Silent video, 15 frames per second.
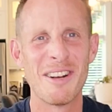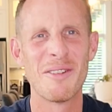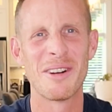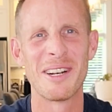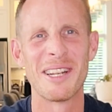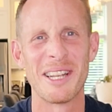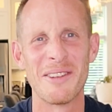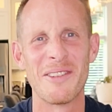don't
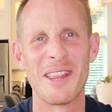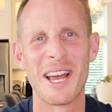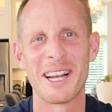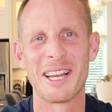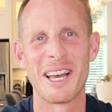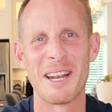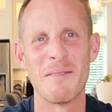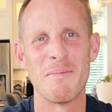want to deliver
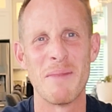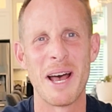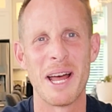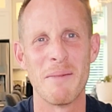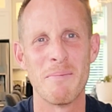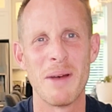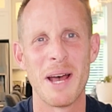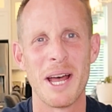that kind of
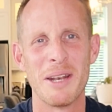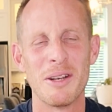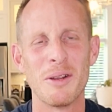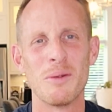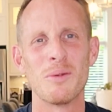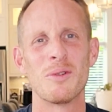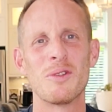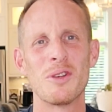bad
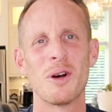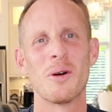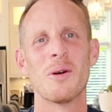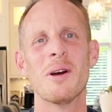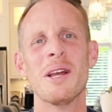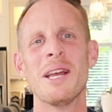news. So